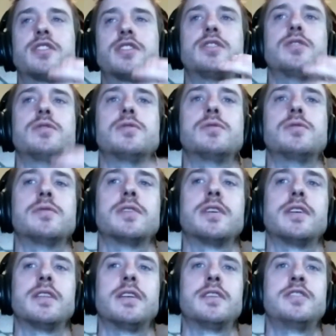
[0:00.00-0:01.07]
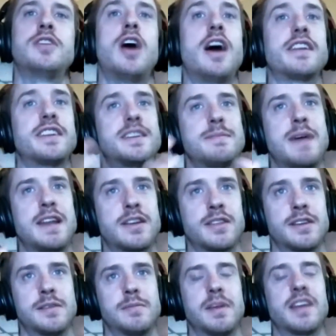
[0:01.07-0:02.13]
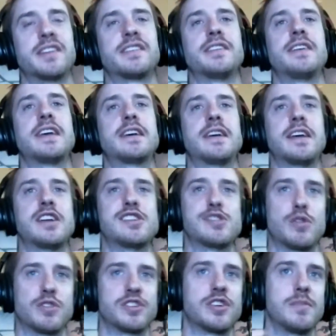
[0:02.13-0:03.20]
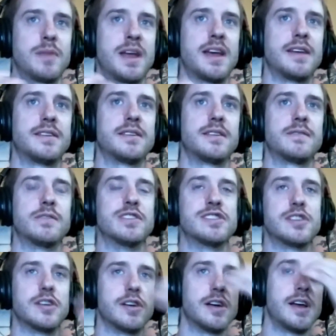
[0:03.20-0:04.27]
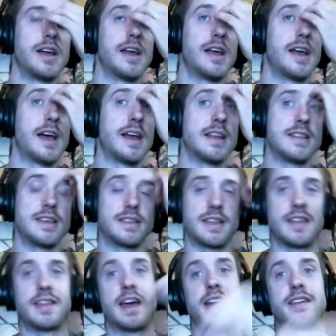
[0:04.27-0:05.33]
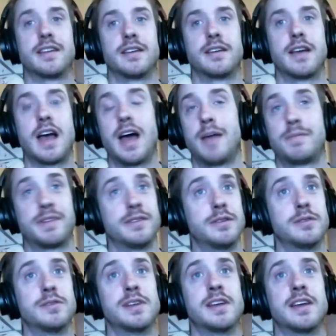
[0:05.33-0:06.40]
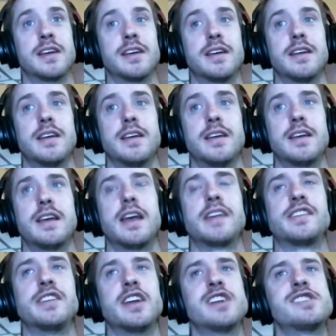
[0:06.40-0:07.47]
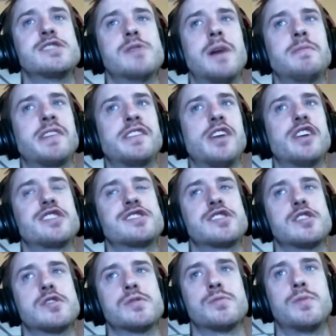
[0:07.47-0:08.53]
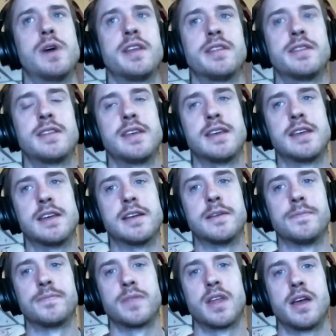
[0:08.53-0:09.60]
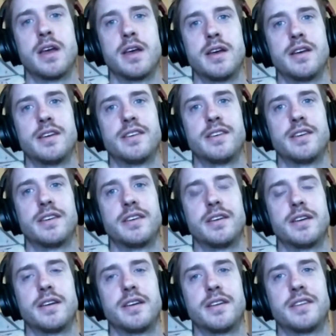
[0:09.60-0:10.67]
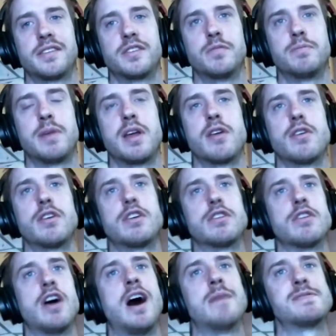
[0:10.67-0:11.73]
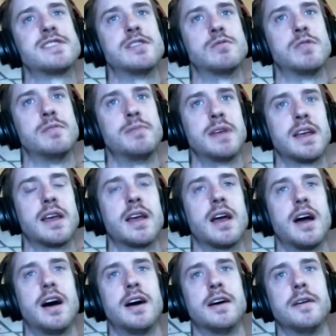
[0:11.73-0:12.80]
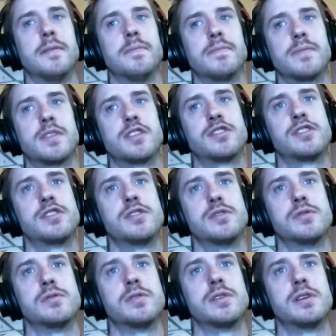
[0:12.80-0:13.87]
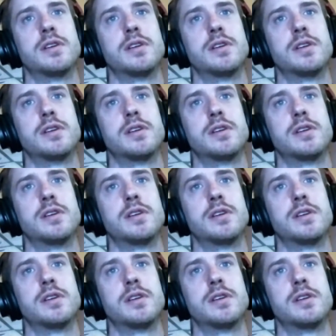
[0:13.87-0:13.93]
to not depend on them is to take a short-term hit, for sure. And I think that absolutely is an issue. I'm just not sure what the superior option would be to.